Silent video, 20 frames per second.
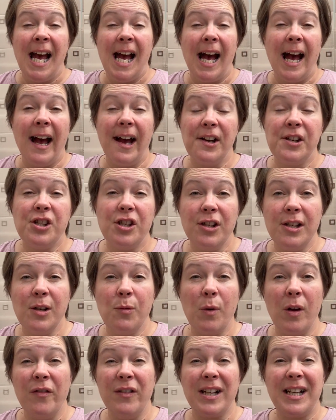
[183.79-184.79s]
Actually,
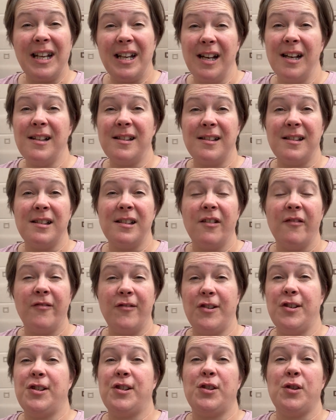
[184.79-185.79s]
when the kids
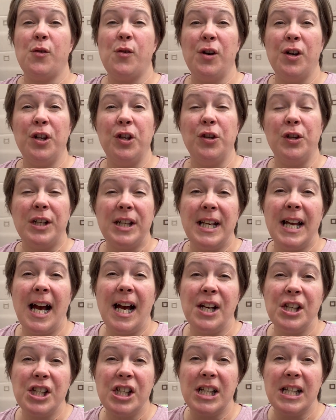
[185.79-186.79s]
first saw it, you could
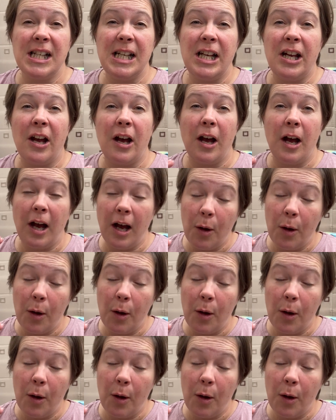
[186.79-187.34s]
actually,